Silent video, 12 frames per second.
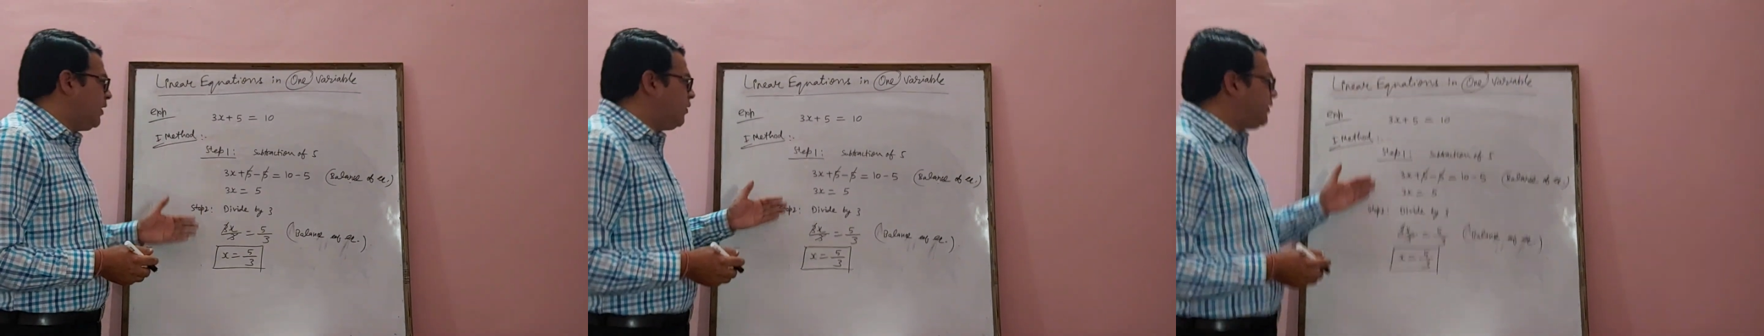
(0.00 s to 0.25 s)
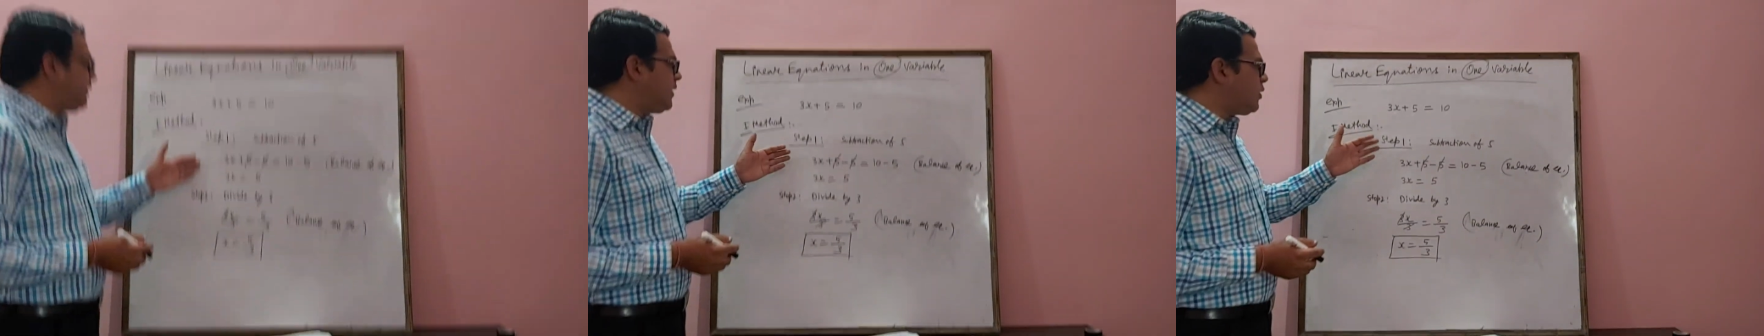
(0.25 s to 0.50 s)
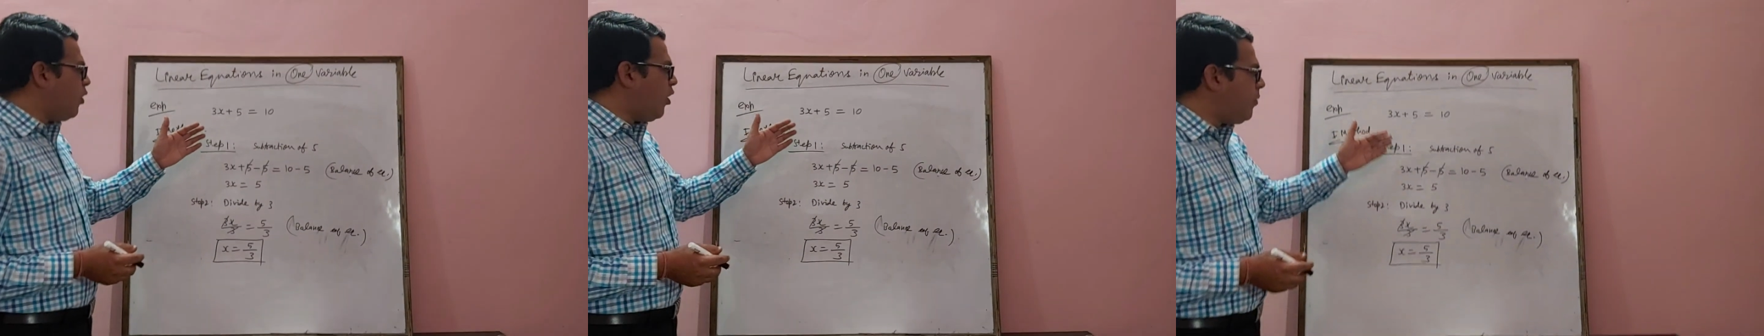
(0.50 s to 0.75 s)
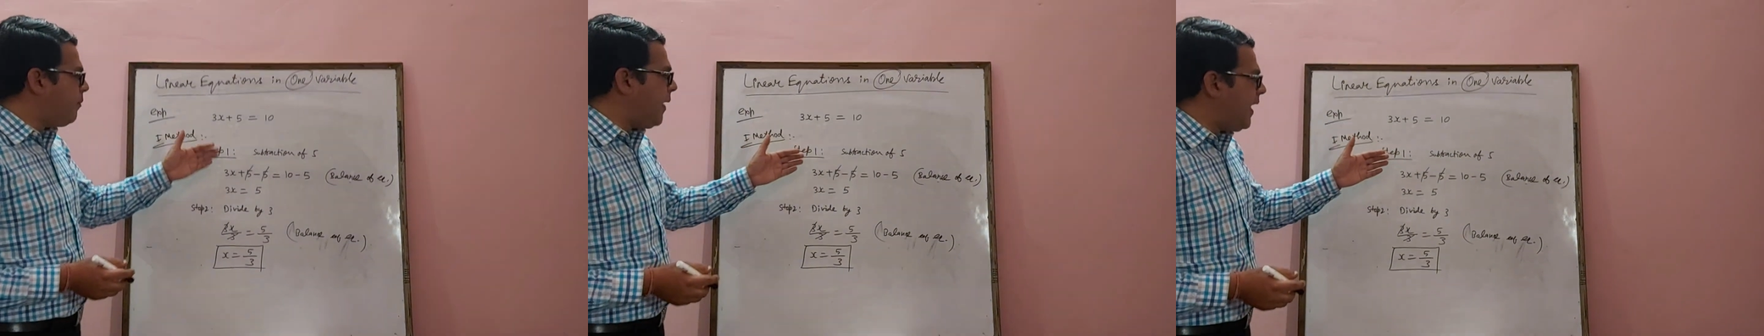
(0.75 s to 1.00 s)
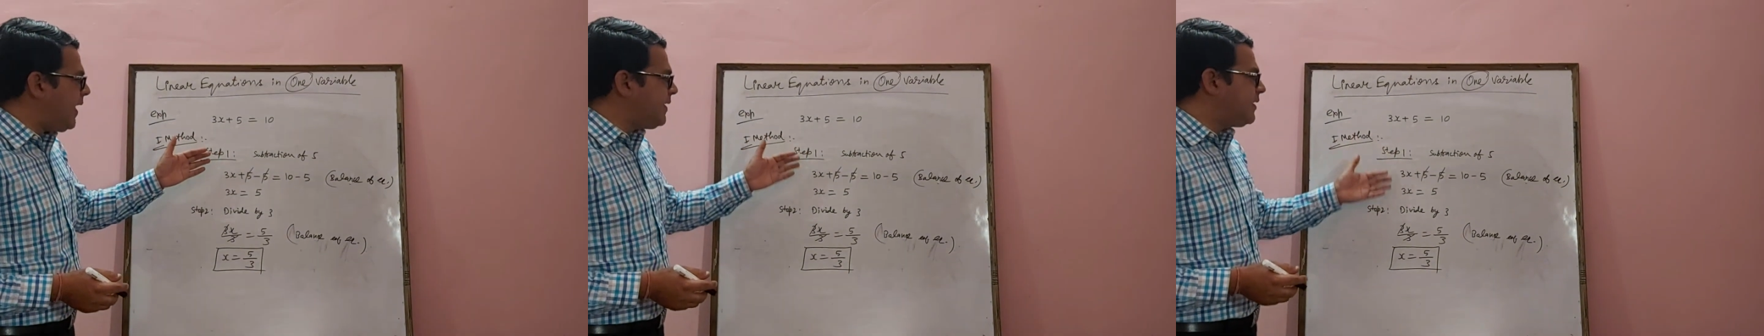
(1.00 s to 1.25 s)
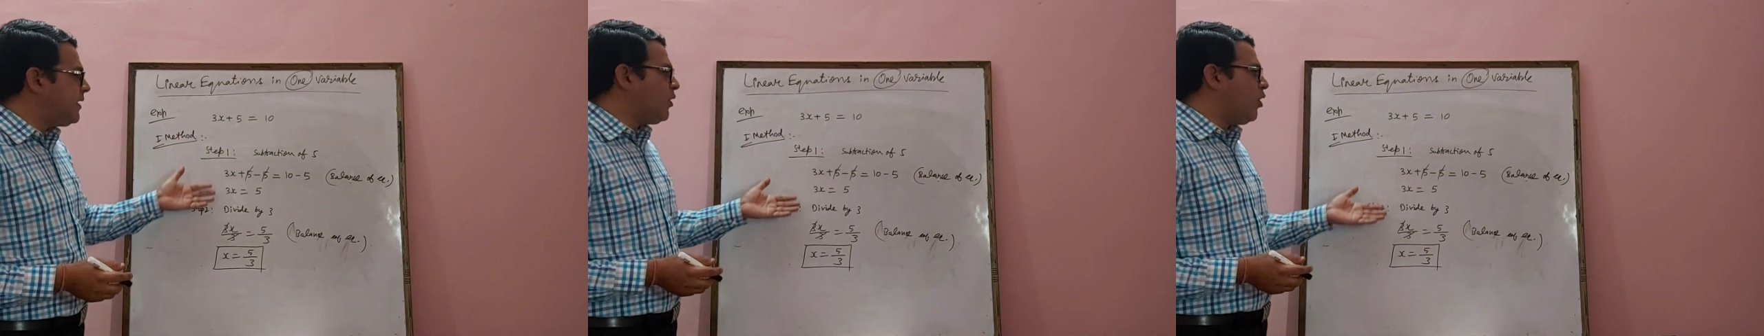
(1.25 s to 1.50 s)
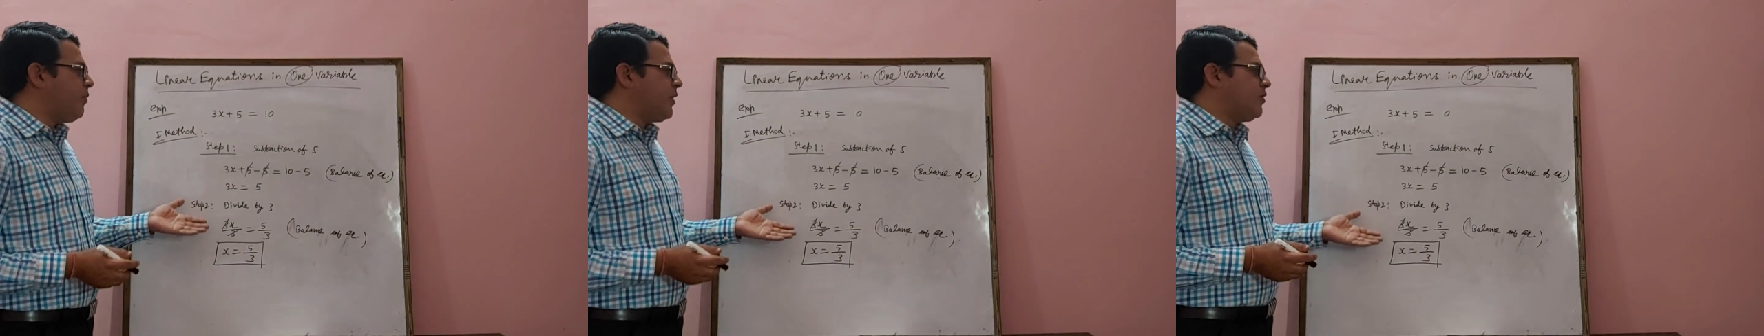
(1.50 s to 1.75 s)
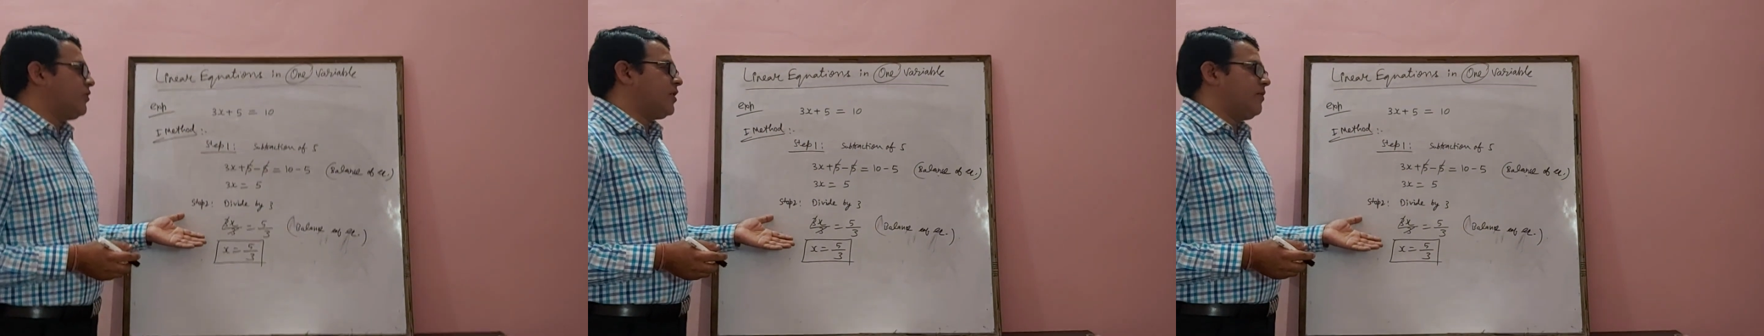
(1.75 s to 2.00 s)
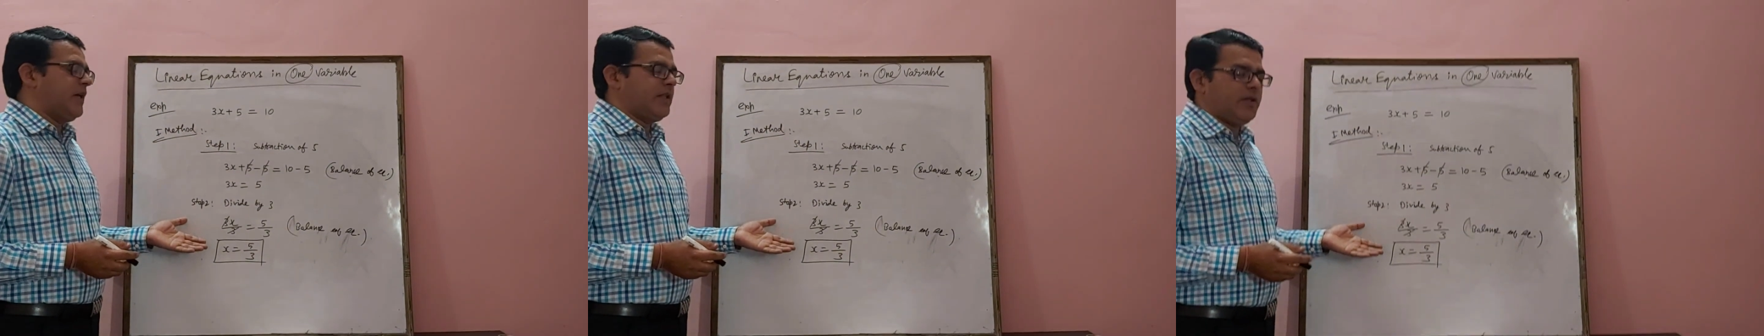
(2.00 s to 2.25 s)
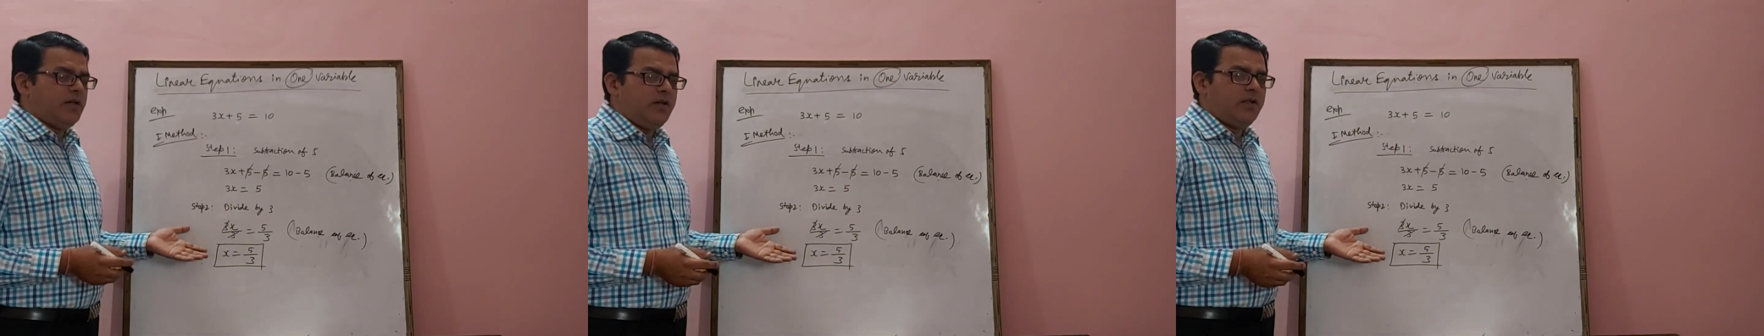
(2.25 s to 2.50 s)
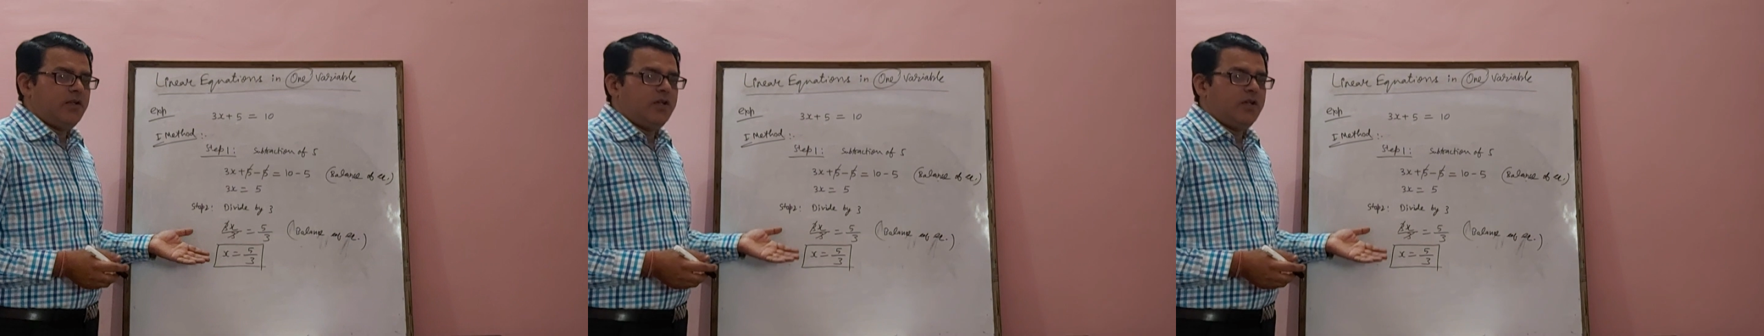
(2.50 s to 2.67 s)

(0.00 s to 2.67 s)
So this is called balancing of equation method.